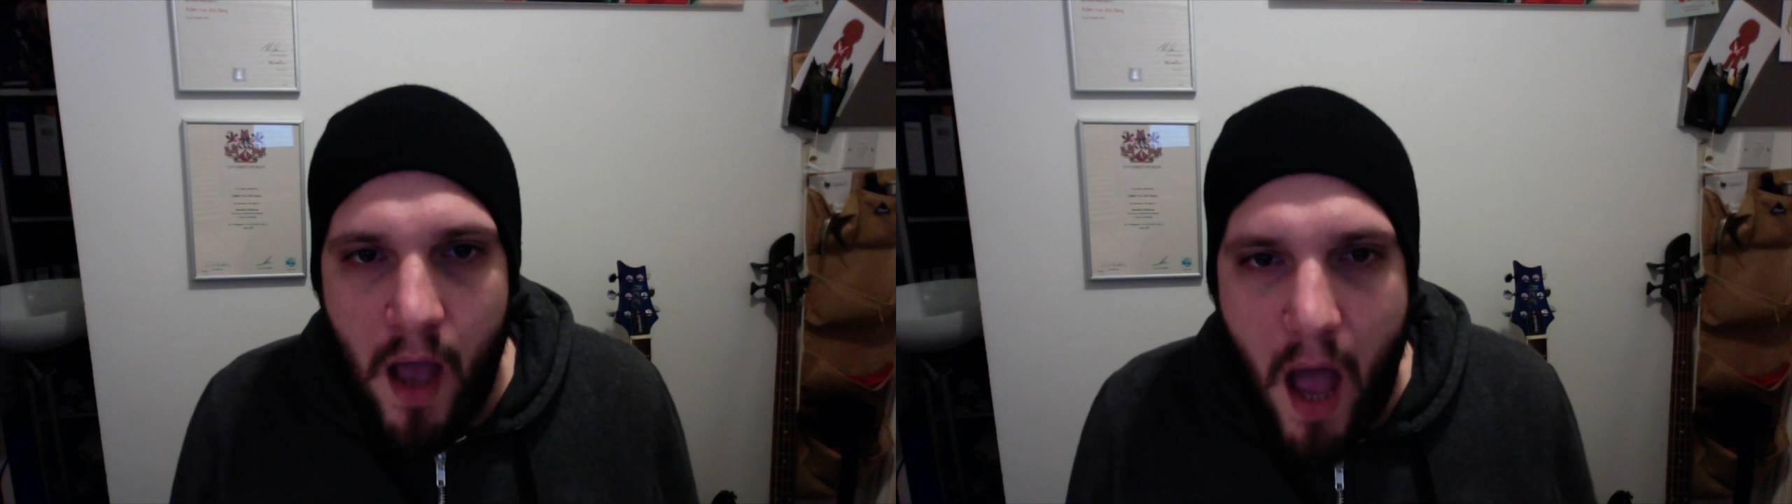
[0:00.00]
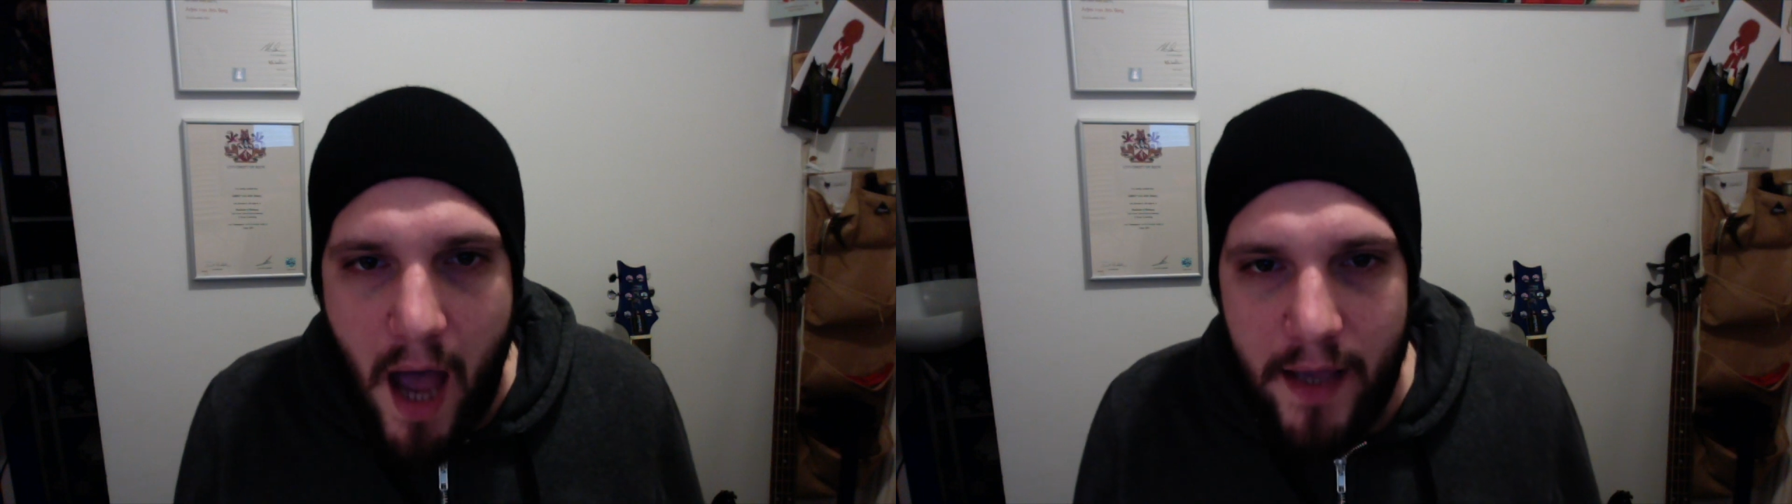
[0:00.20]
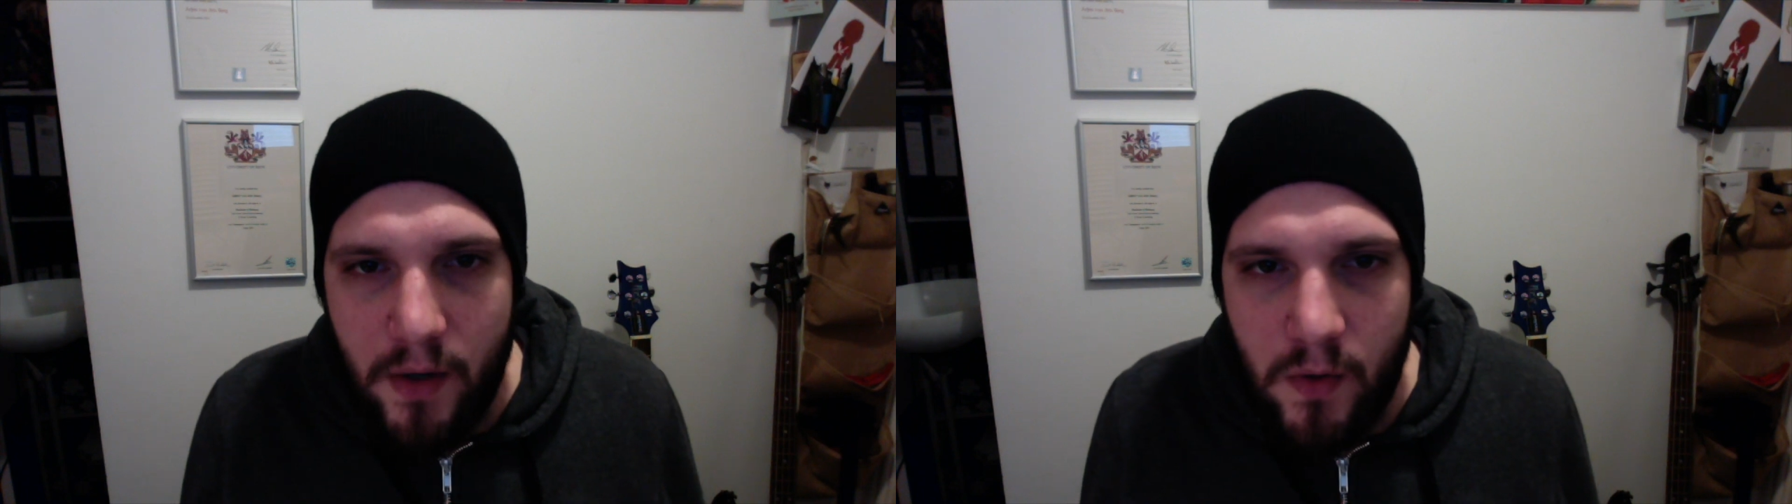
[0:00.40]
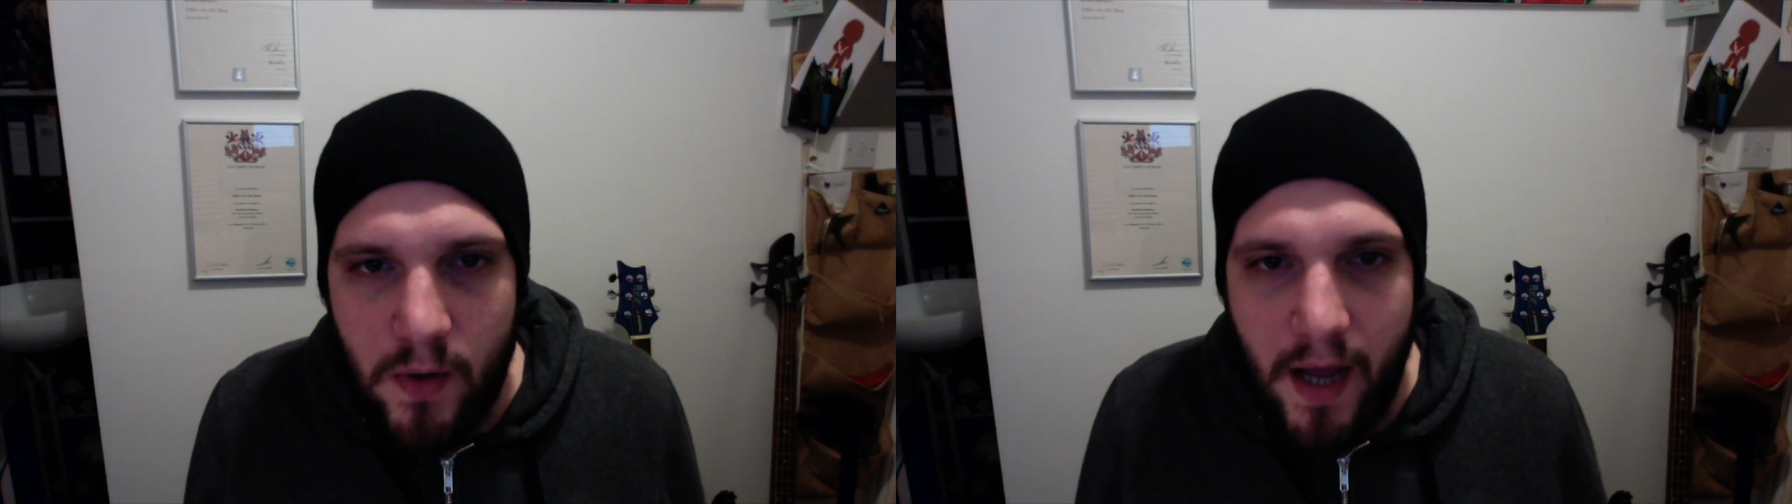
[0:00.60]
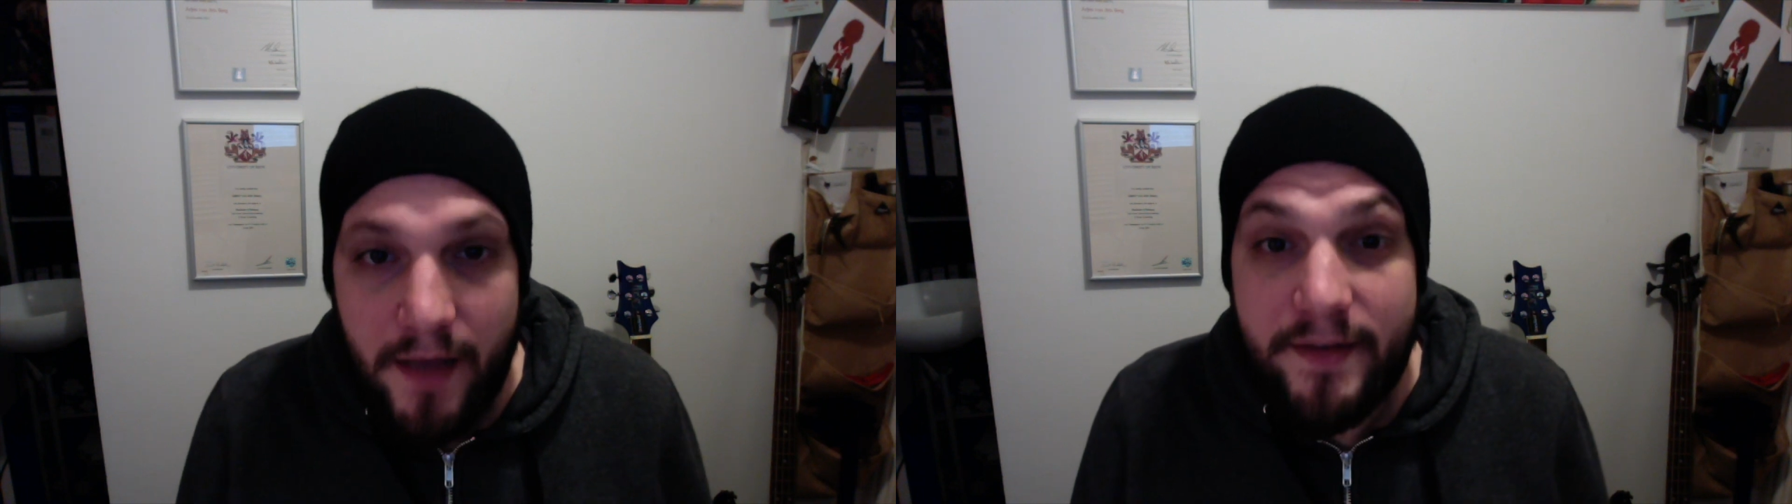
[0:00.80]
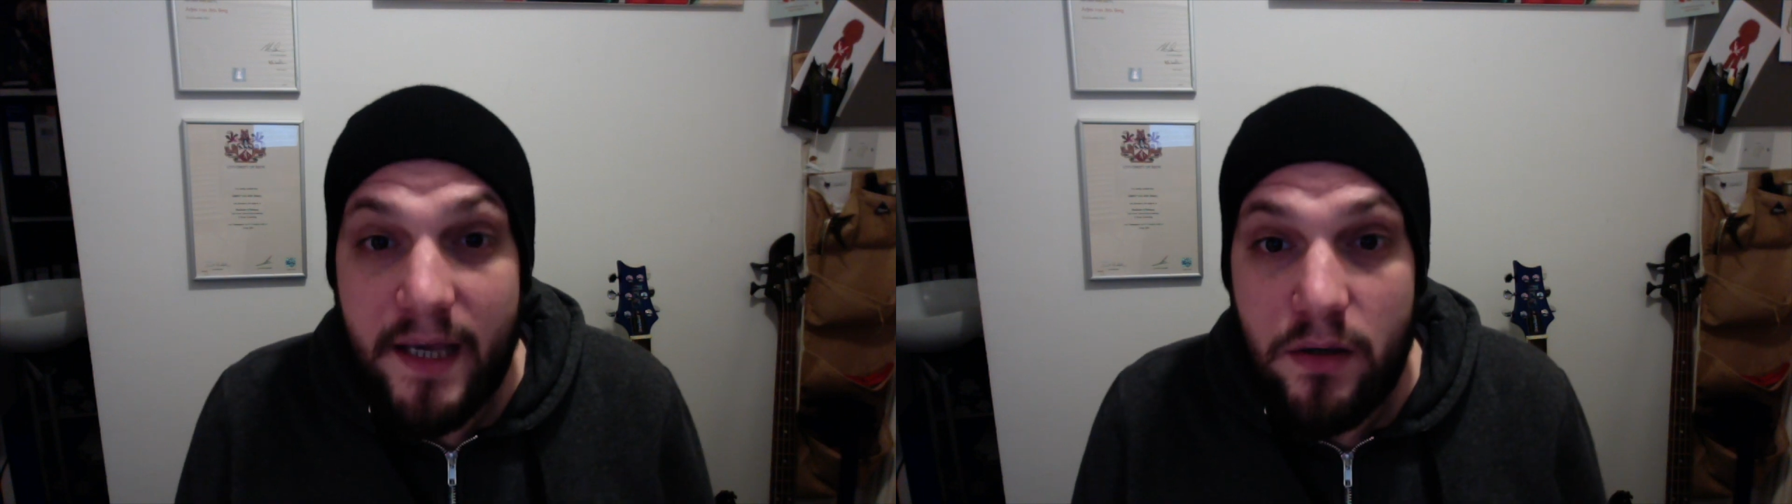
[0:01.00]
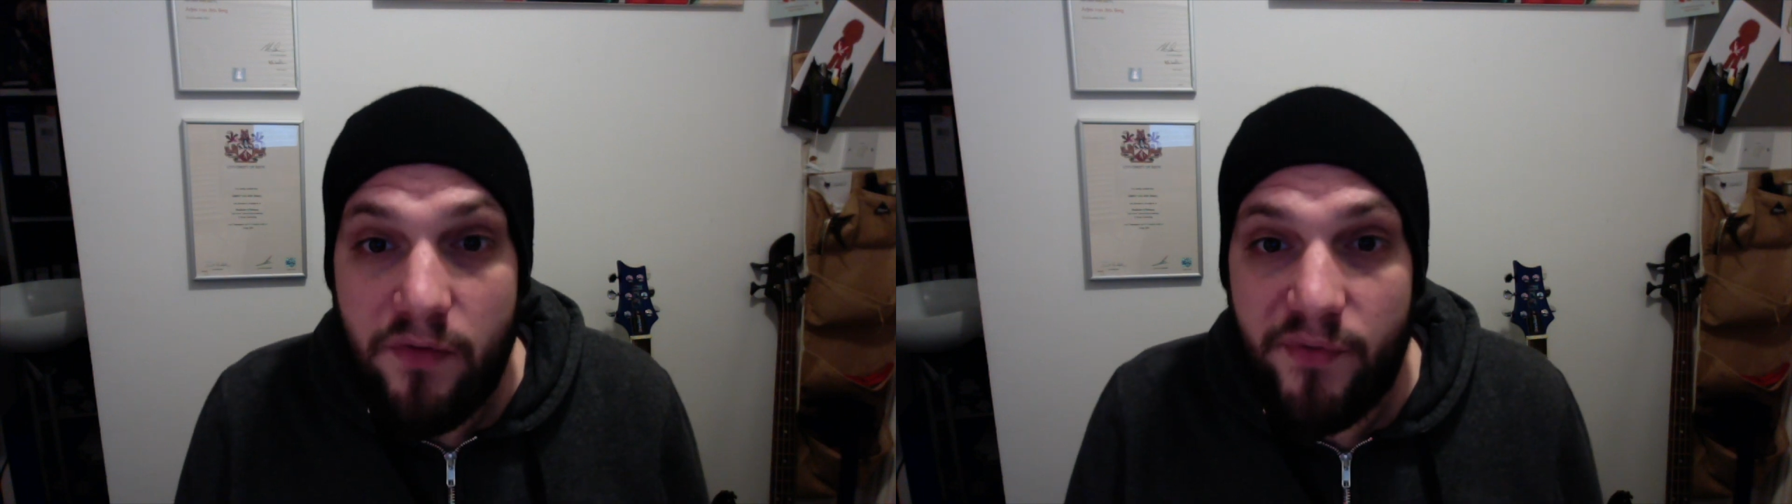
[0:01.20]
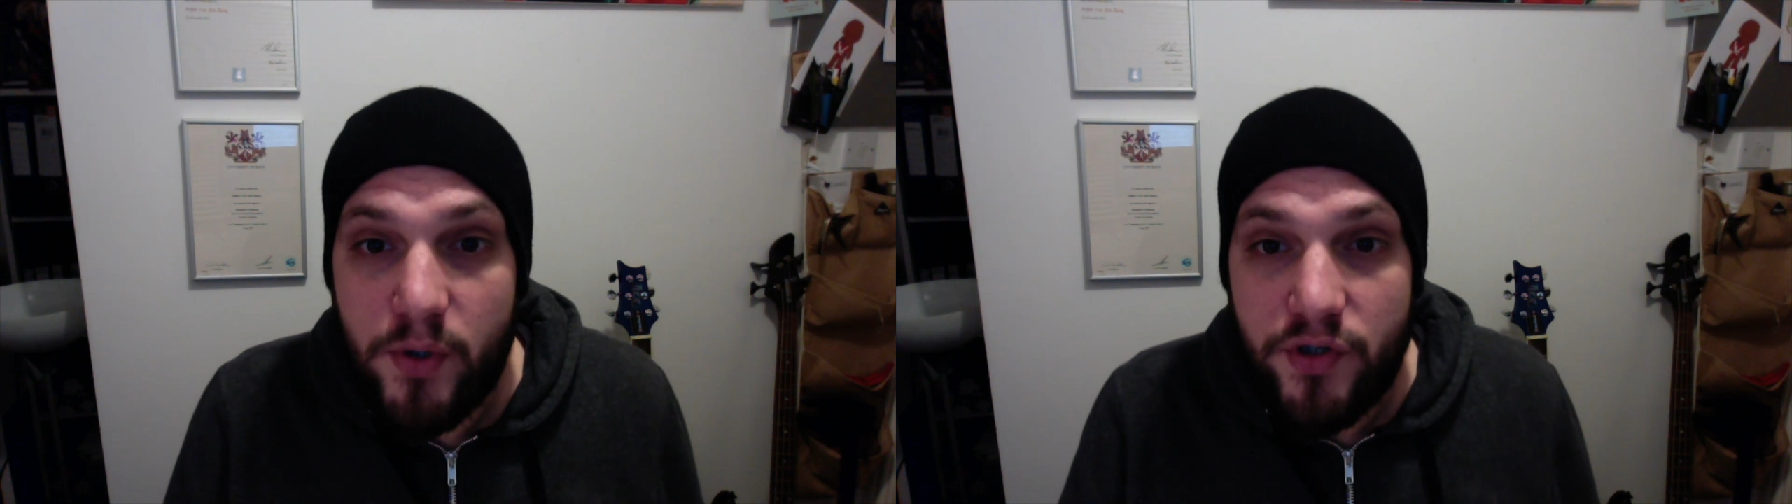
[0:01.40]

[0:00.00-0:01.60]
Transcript: Hi all, uh, thank you for